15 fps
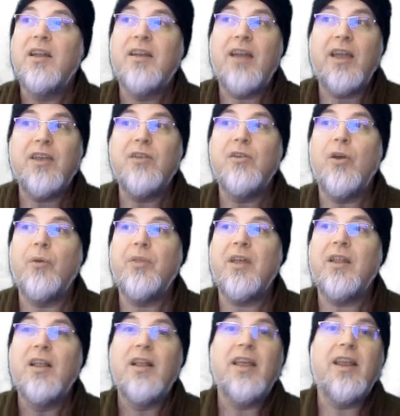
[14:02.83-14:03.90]
Now you know
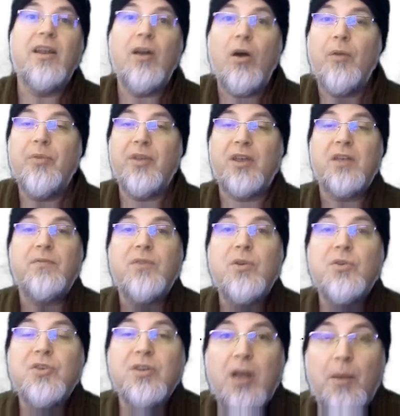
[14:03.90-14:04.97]
that it, the
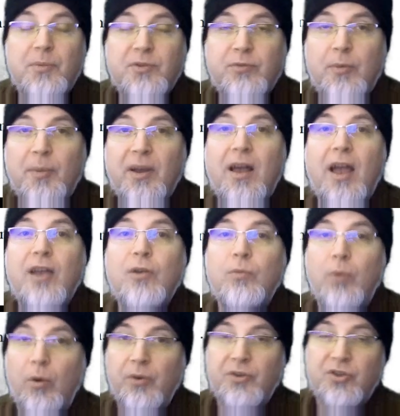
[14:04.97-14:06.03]
confusion comes from a guy who
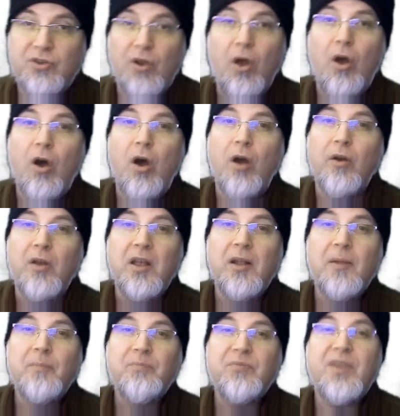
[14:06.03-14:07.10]
wrote a song
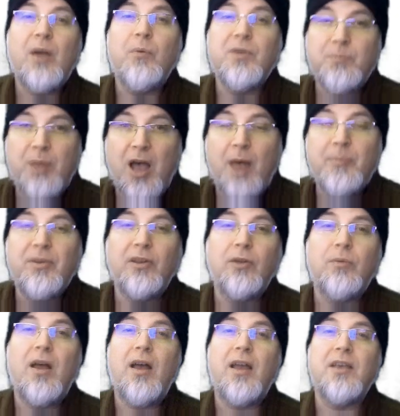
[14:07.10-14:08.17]
that was
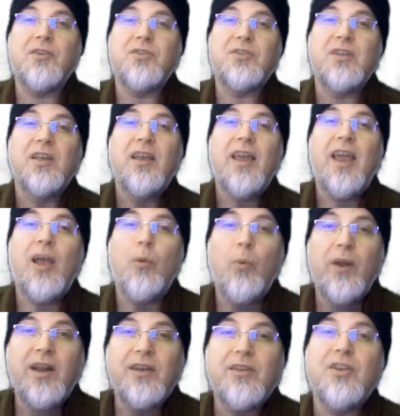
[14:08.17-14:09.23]
popularized and
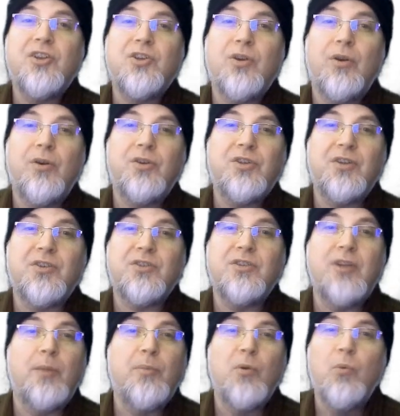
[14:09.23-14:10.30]
went into the
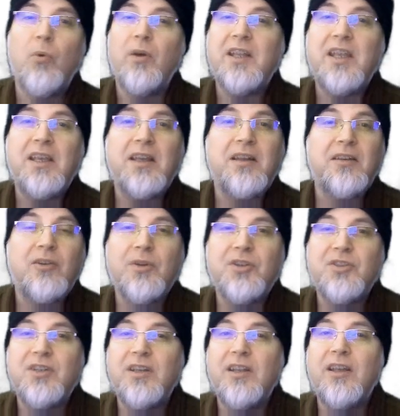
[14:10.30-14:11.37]
churches, number one hit,
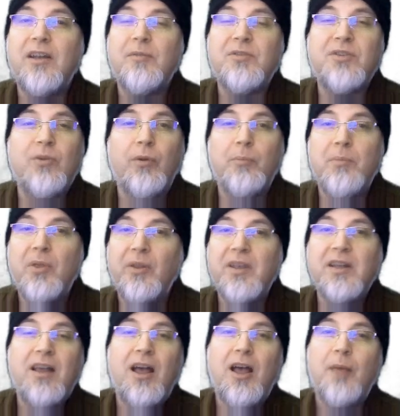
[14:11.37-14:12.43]
Christian hit, sold a
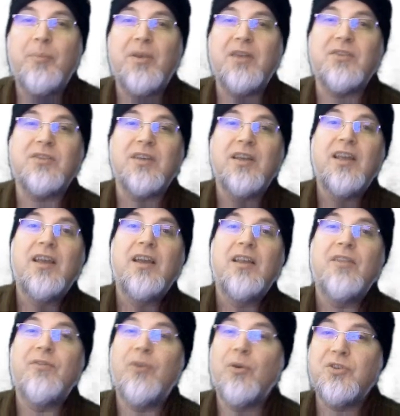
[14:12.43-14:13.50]
million copies,
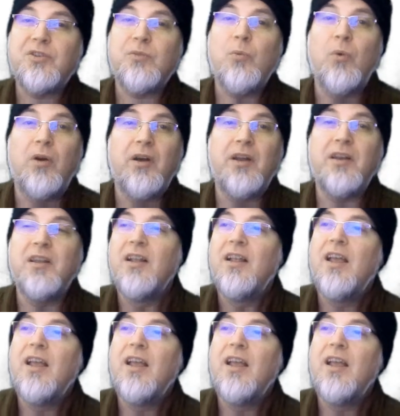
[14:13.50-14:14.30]
first one,